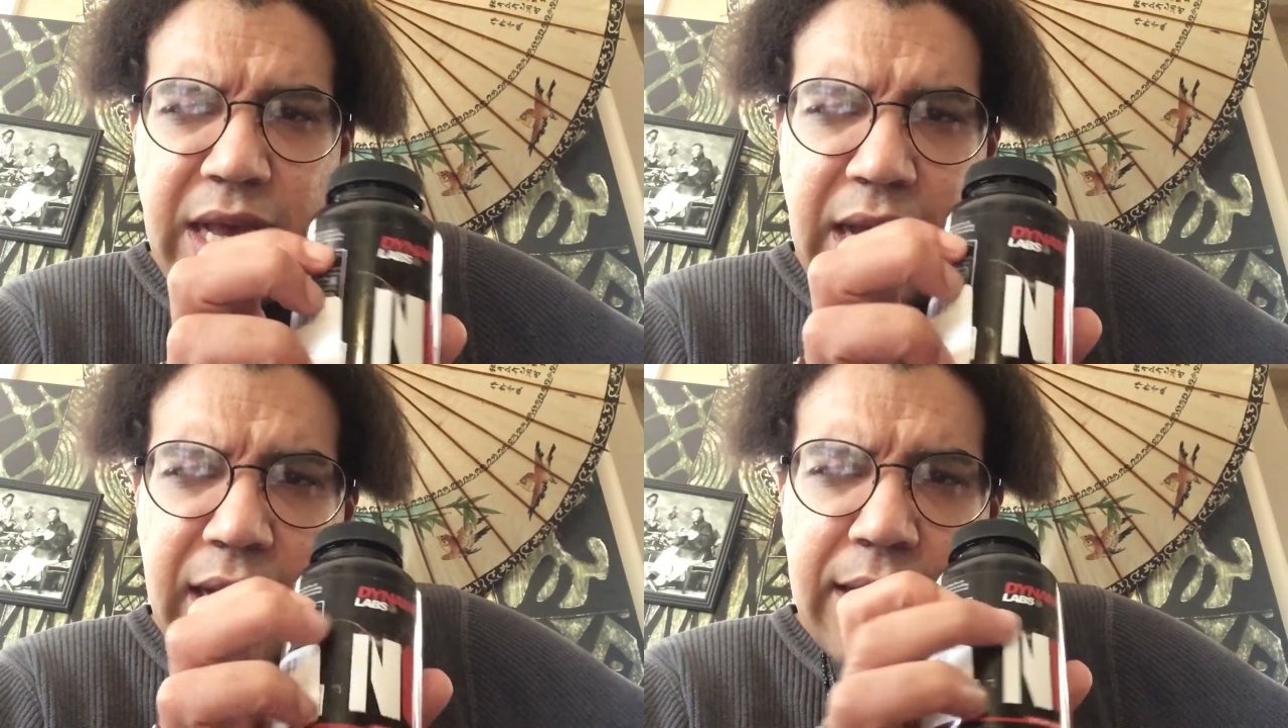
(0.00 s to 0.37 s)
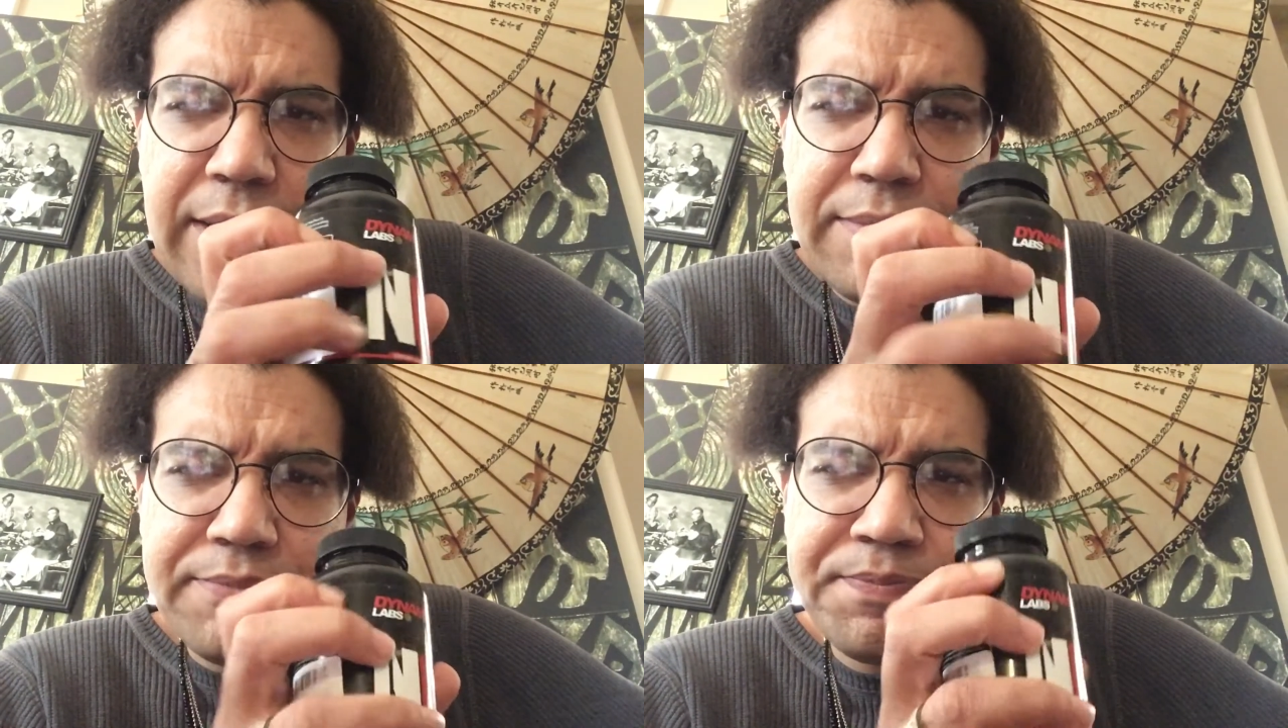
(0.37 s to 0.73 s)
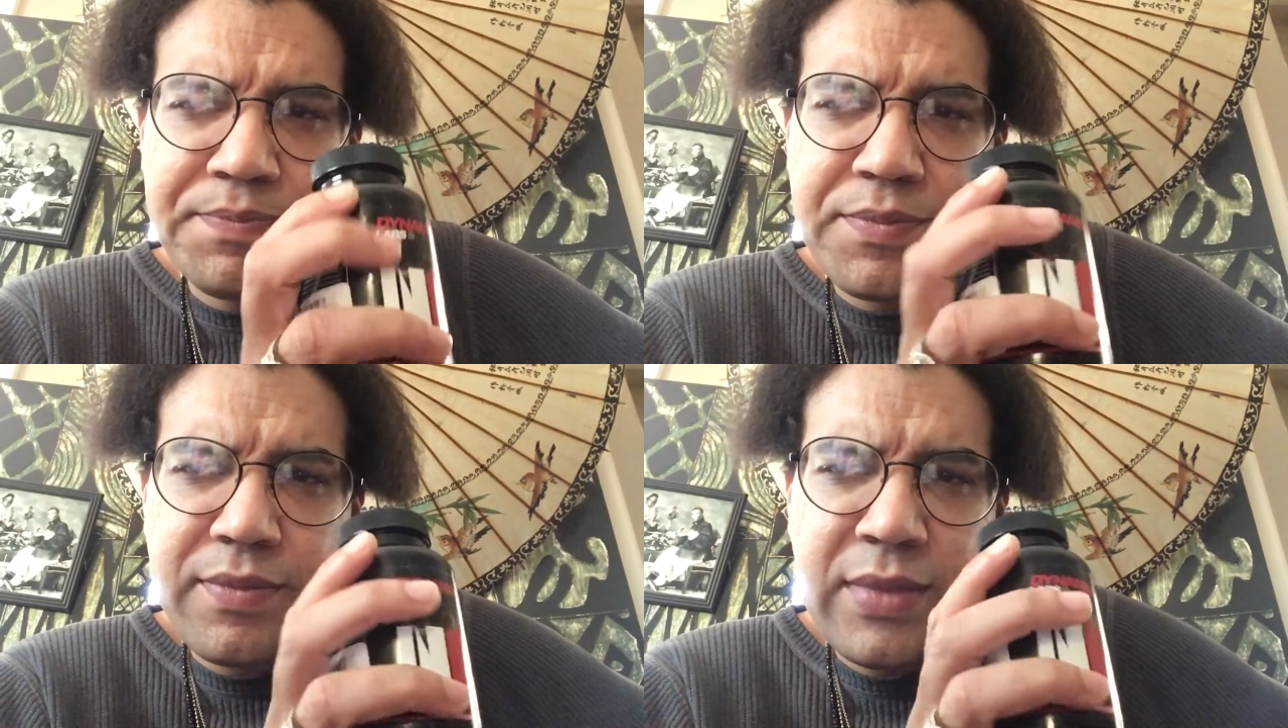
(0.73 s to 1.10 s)

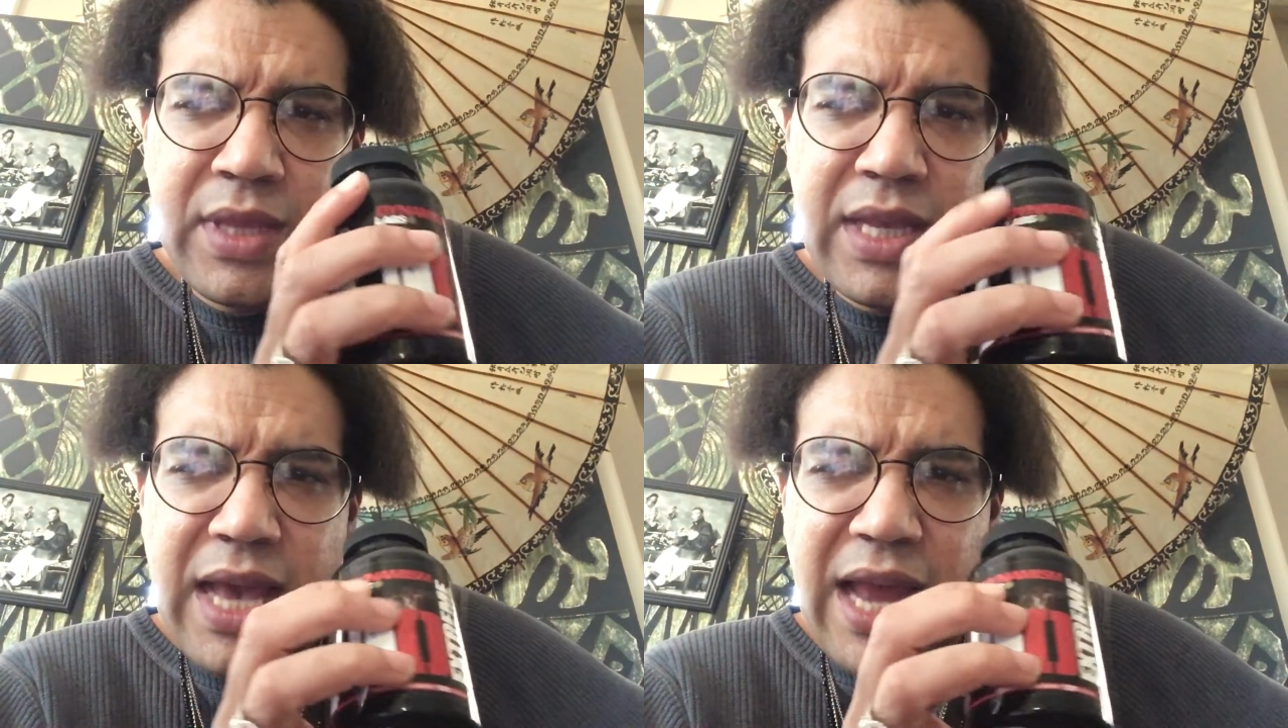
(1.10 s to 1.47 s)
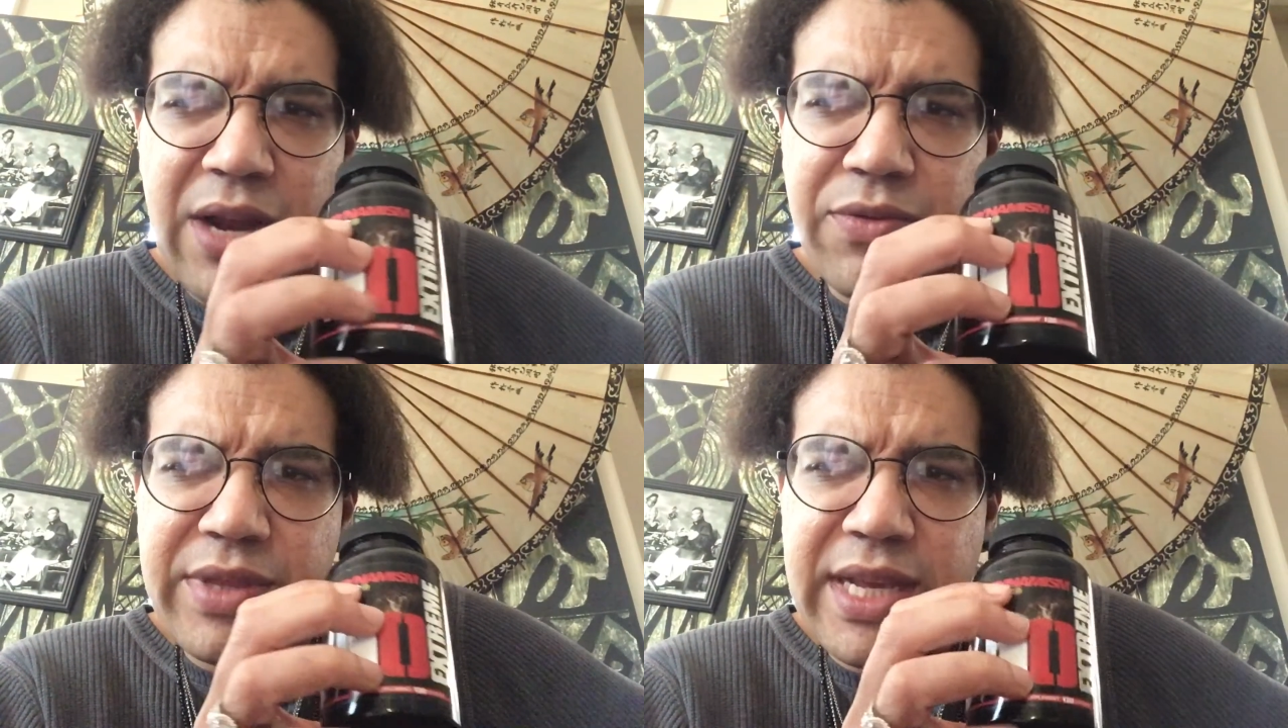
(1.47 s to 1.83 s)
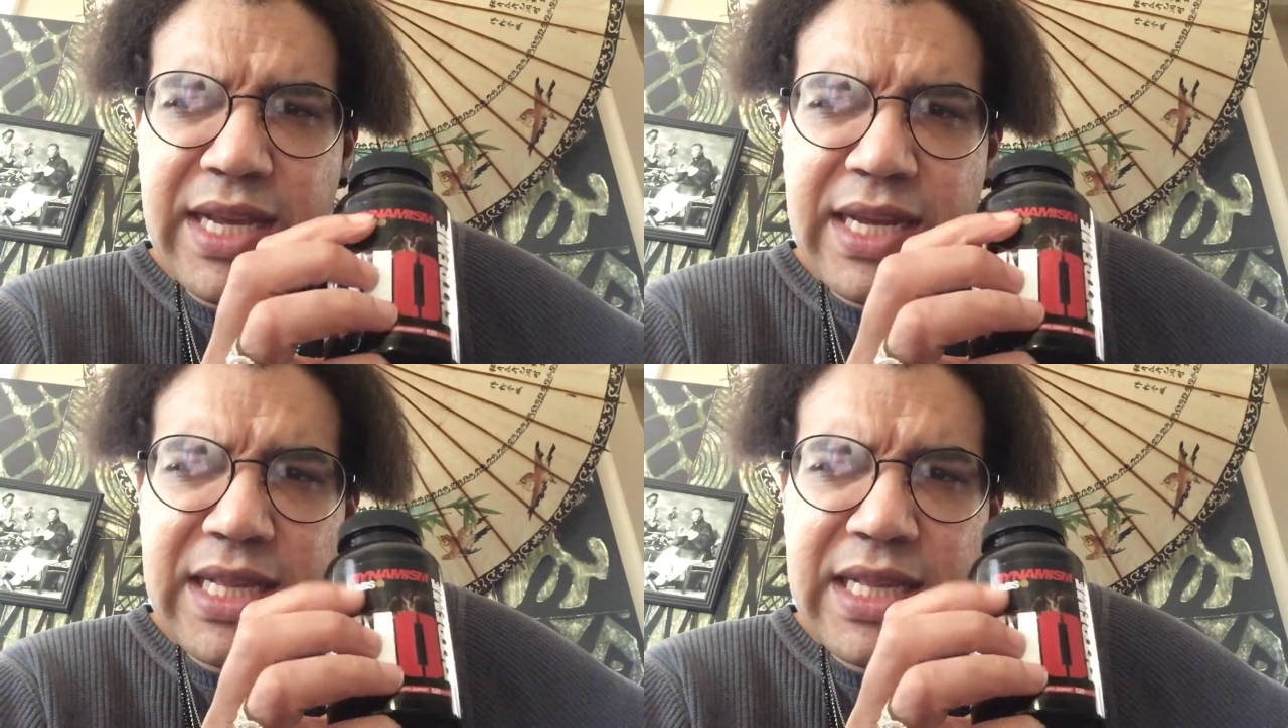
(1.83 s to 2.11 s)
I don't think it